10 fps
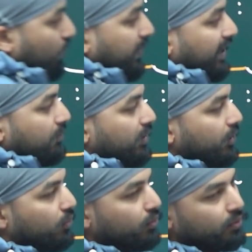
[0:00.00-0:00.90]
be able
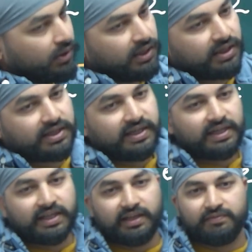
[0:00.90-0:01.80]
to
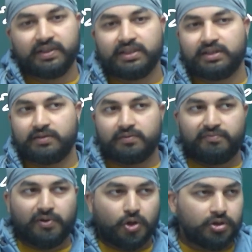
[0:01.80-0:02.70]
correct even the
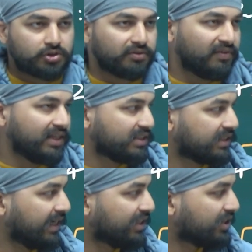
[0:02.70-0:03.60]
flaws of
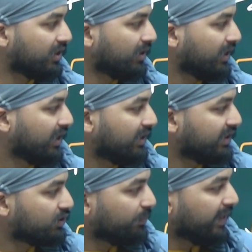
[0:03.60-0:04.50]
legislature,
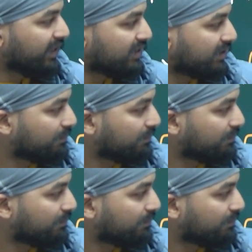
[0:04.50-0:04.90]
this means